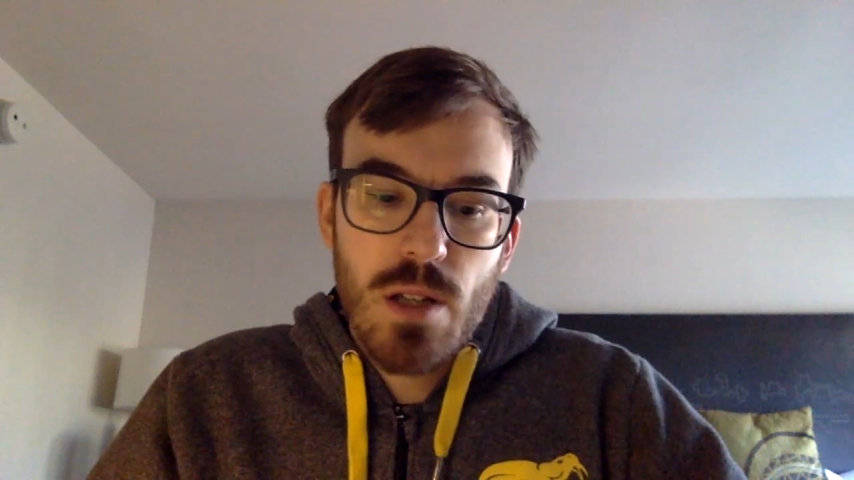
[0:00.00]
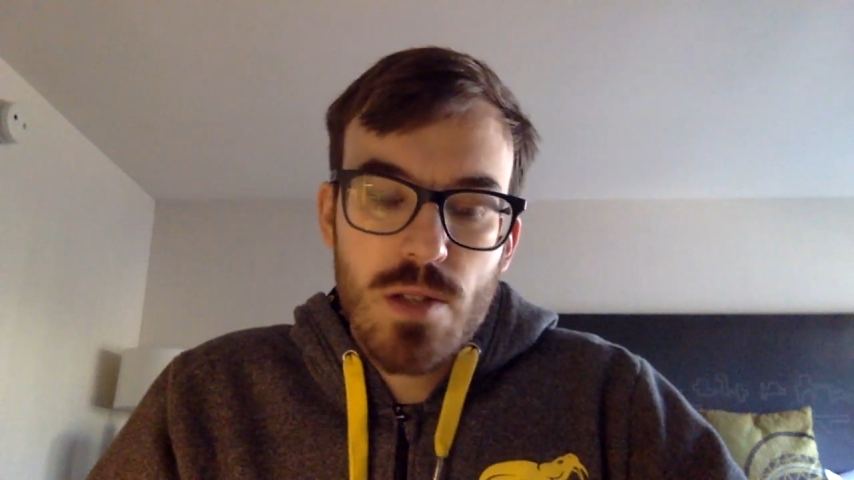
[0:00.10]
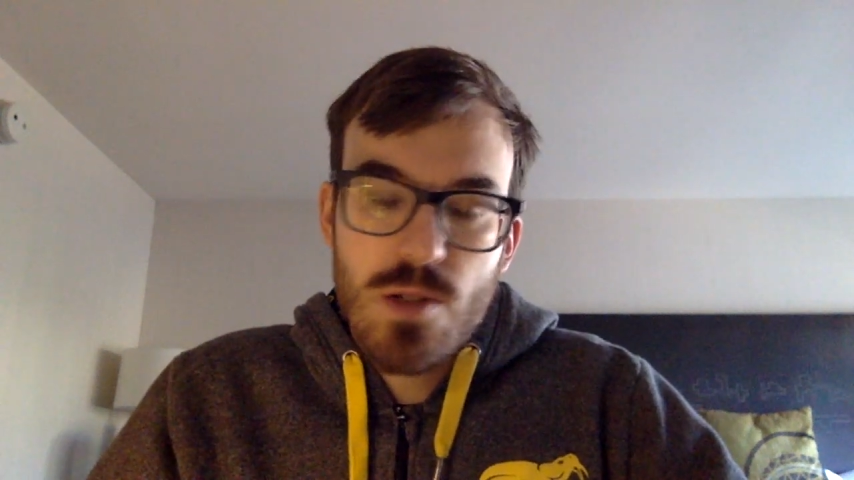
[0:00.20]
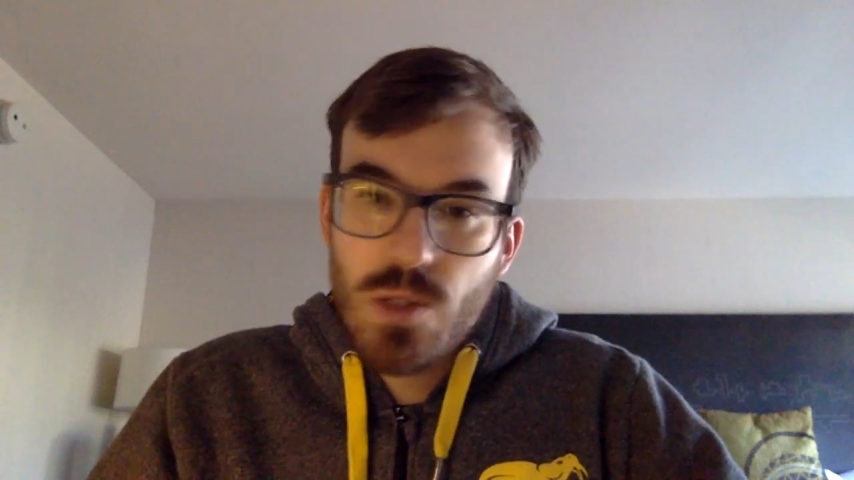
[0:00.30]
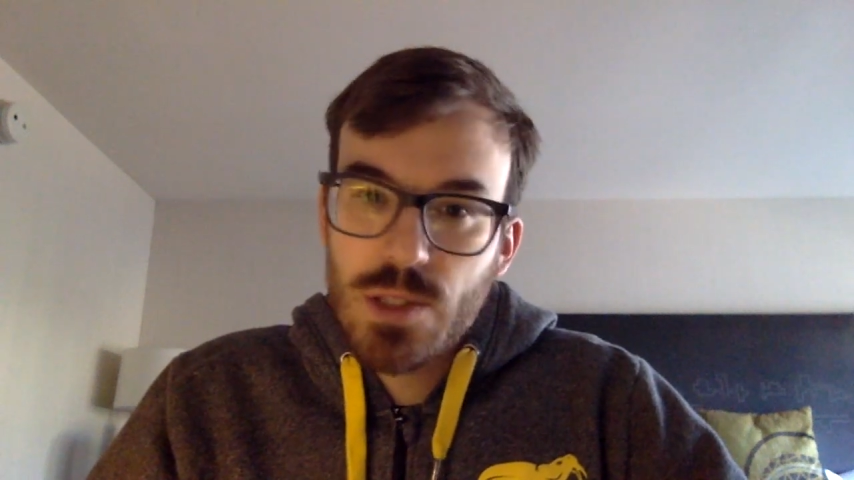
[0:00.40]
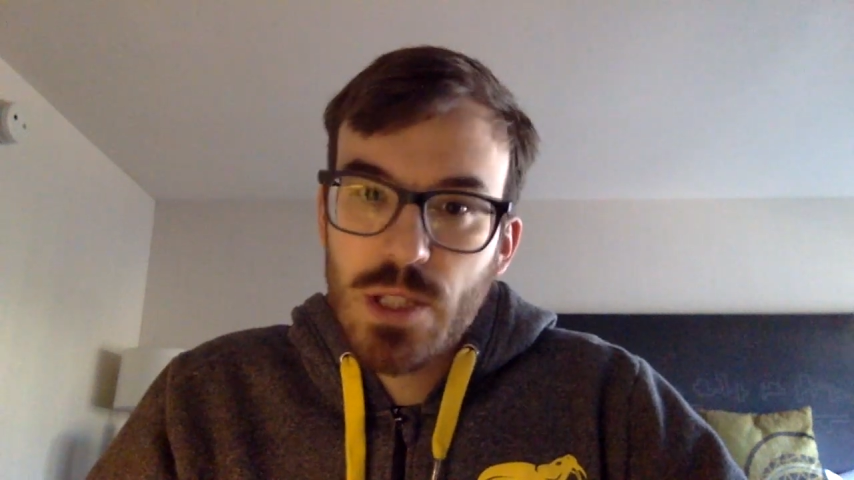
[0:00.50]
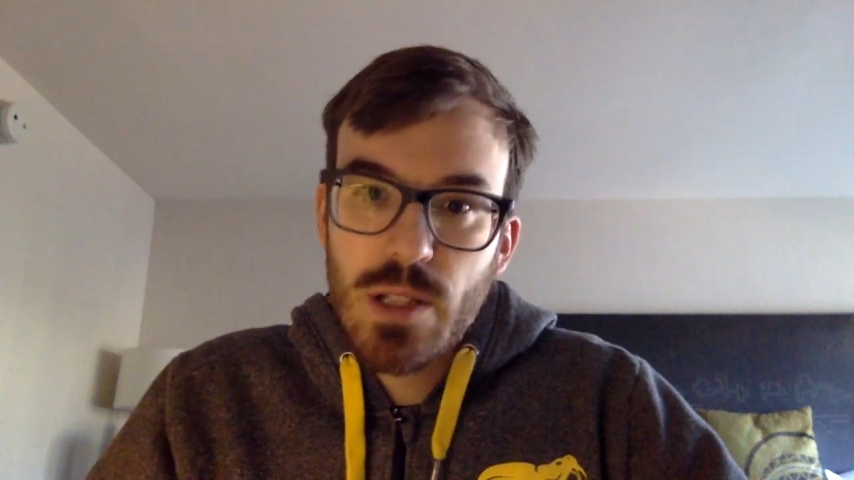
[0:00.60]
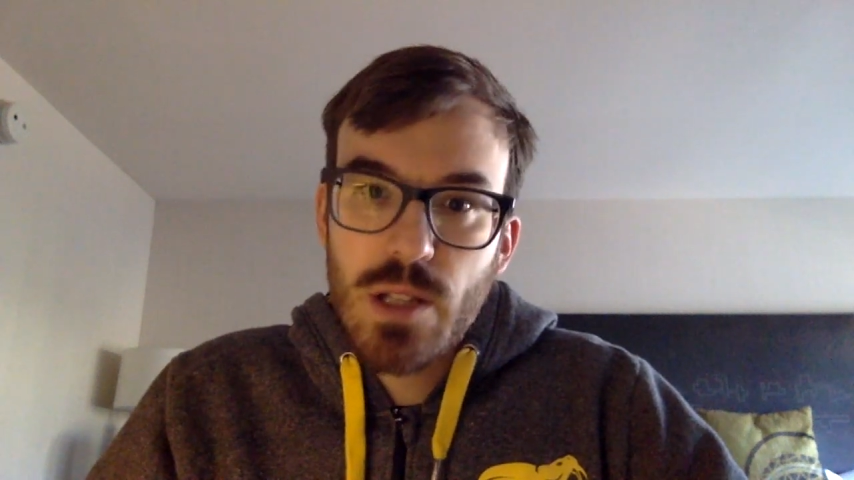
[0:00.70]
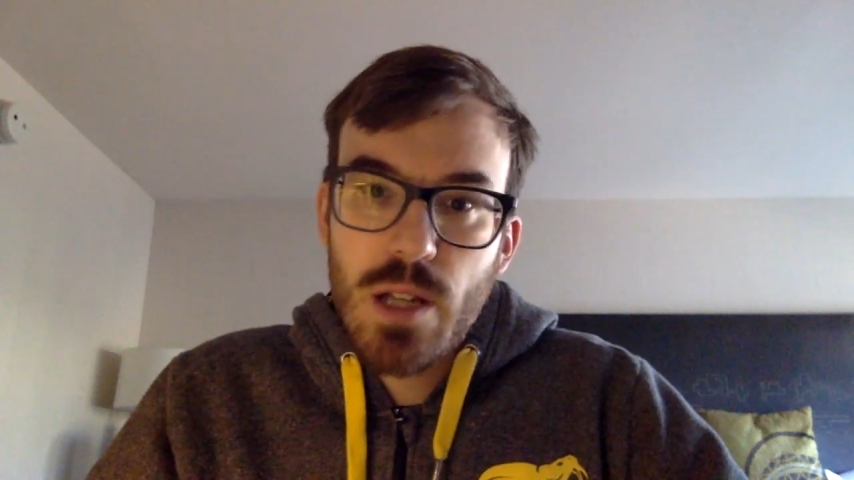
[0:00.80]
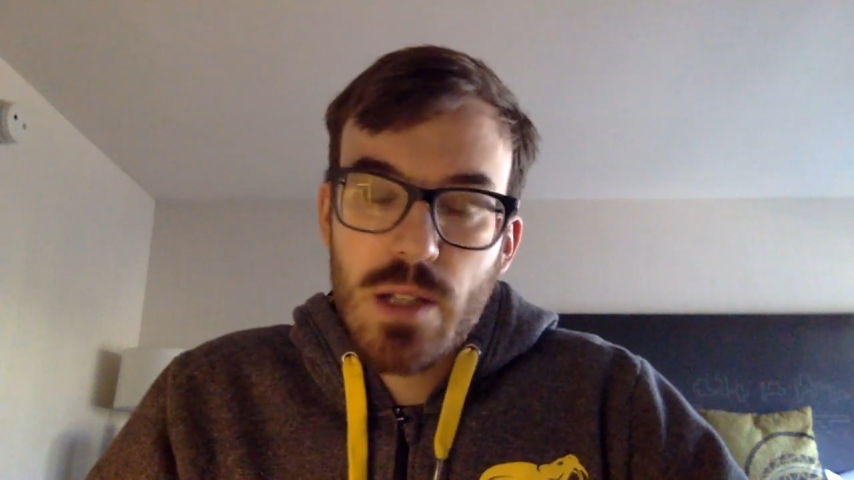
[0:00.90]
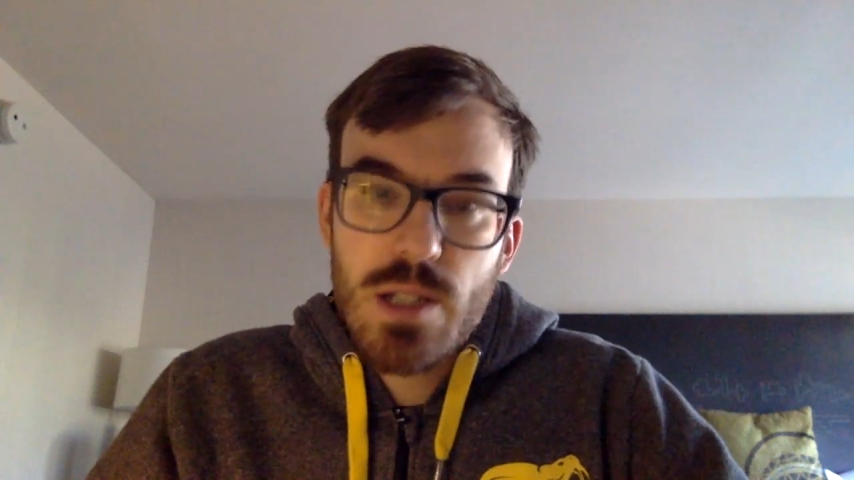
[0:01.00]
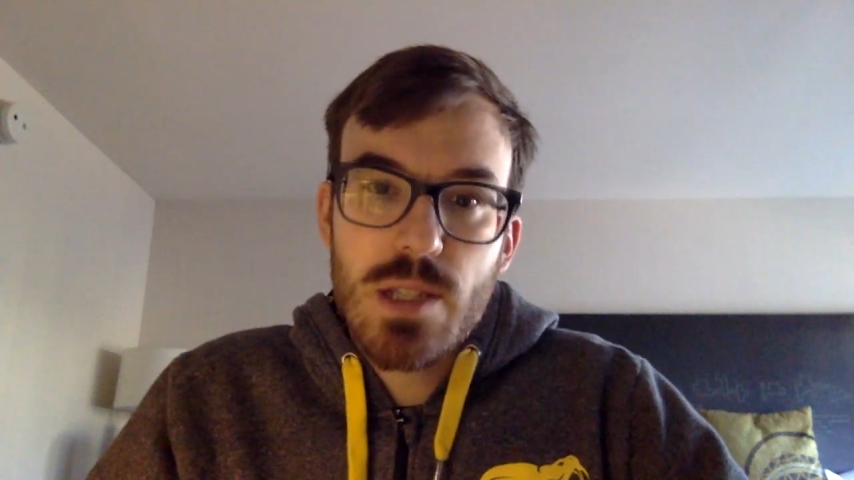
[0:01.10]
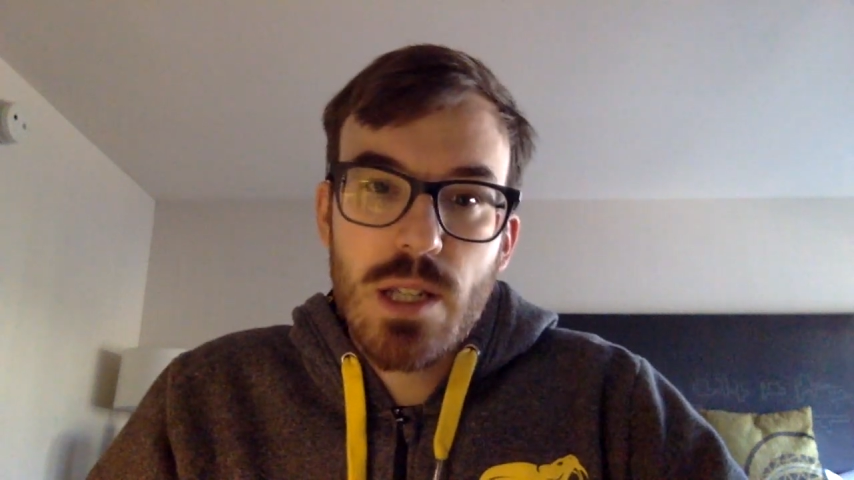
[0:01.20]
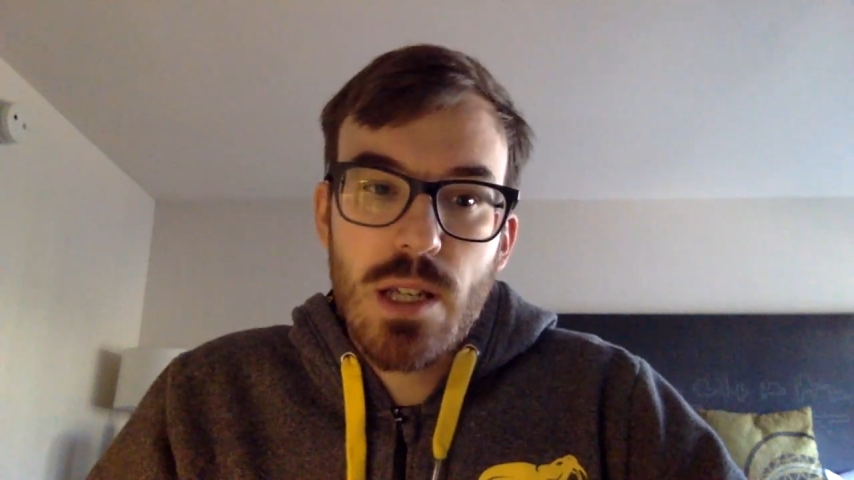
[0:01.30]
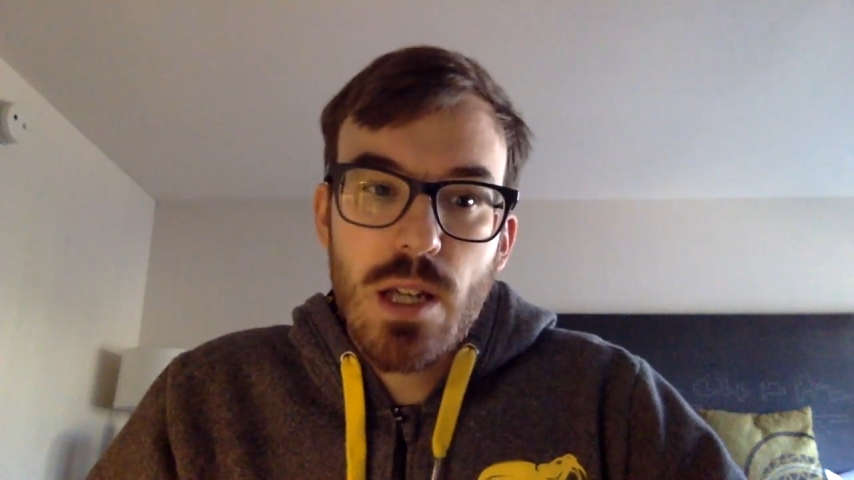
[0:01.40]
Xerxes and
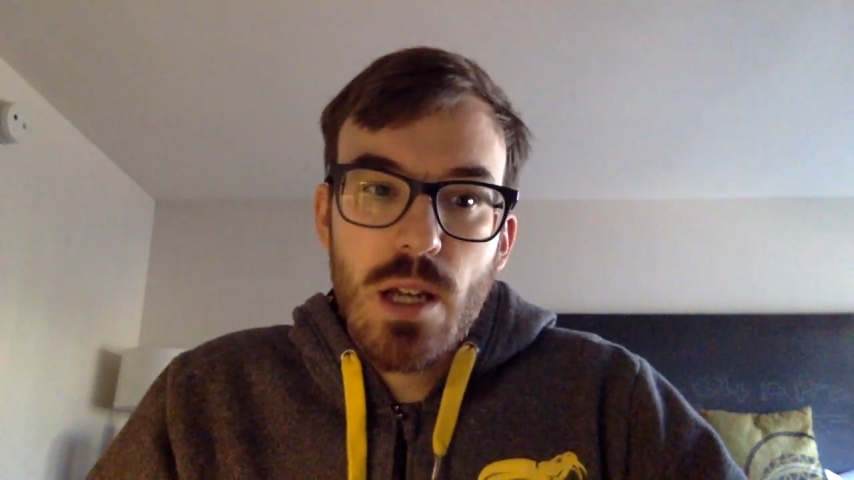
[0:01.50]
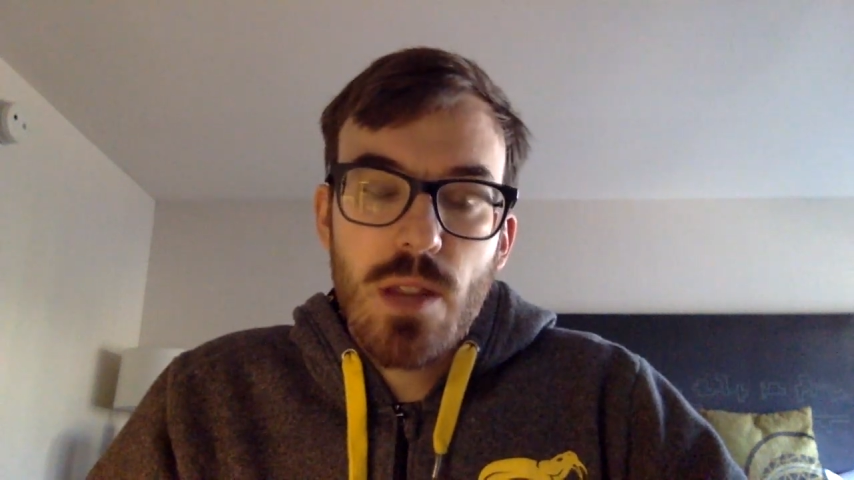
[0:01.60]
Niski